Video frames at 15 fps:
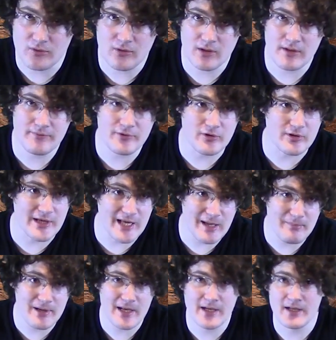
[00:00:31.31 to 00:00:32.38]
or if you're
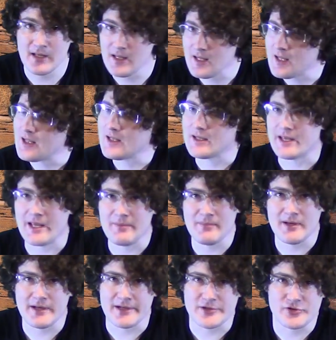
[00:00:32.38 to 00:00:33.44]
gaming
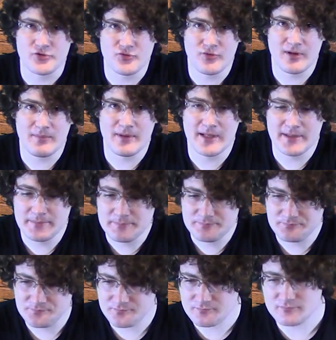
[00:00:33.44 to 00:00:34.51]
and streaming,
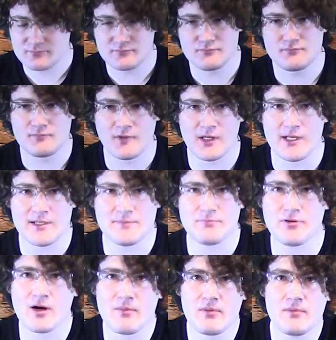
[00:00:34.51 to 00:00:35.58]
it's
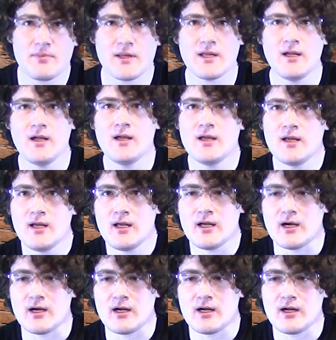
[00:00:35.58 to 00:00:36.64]
probably
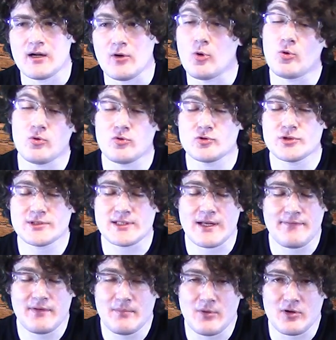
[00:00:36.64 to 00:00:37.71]
or just a
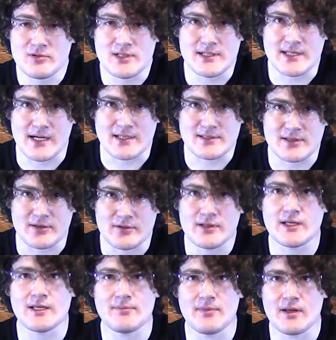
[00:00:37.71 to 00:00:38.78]
heavy multitasker.
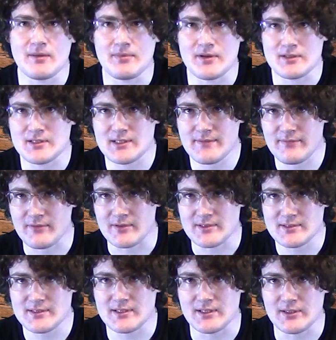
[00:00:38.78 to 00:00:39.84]
It can make a big
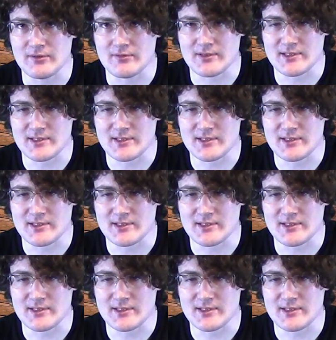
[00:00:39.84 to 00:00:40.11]
difference in your